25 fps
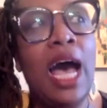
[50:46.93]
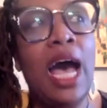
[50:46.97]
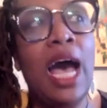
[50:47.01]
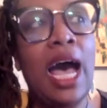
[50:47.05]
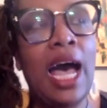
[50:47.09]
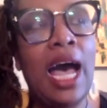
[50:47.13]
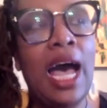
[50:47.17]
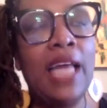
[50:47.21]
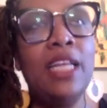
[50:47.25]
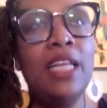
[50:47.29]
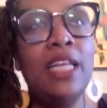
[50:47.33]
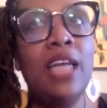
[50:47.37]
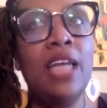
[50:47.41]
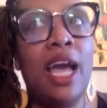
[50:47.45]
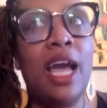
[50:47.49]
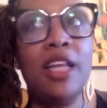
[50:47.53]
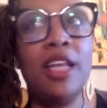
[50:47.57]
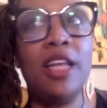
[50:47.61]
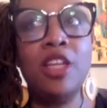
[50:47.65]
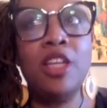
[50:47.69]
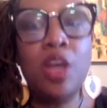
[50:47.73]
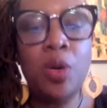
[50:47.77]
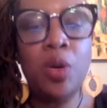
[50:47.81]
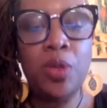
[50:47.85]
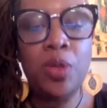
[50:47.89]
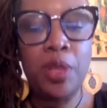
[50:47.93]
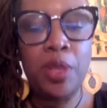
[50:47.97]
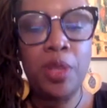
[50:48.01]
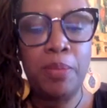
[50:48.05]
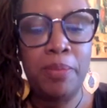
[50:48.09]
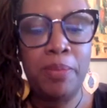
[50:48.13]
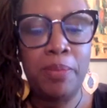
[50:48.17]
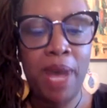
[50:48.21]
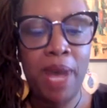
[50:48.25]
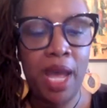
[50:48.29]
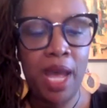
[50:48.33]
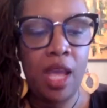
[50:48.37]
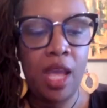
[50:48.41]
Mm. I, I know that
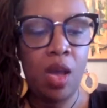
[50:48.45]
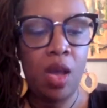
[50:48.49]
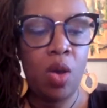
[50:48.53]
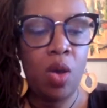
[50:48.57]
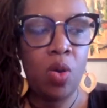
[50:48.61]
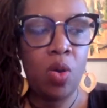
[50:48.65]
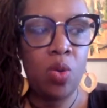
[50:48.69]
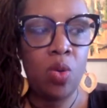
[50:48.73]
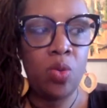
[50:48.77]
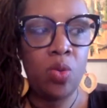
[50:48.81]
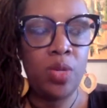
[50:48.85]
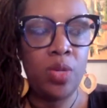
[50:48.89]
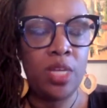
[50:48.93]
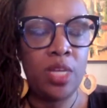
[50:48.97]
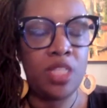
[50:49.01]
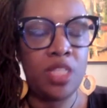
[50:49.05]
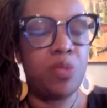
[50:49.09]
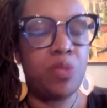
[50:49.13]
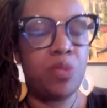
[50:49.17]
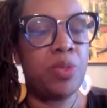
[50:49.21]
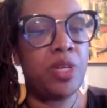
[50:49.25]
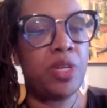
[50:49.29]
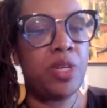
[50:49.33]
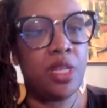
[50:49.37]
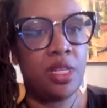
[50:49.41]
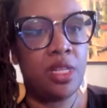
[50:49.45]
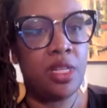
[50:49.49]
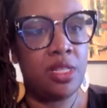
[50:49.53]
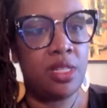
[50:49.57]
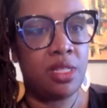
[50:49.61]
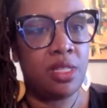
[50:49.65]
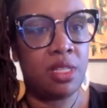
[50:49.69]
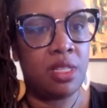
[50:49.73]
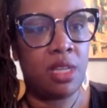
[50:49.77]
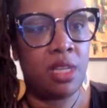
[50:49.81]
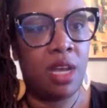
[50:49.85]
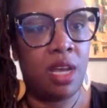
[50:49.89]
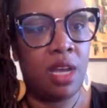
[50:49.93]
my own
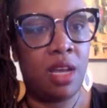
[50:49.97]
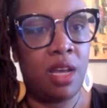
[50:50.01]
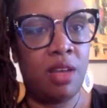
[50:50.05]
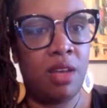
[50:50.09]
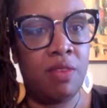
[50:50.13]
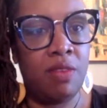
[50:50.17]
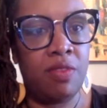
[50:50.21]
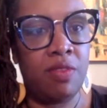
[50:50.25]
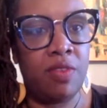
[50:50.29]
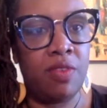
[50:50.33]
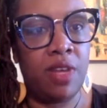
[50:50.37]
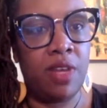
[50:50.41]
experience of,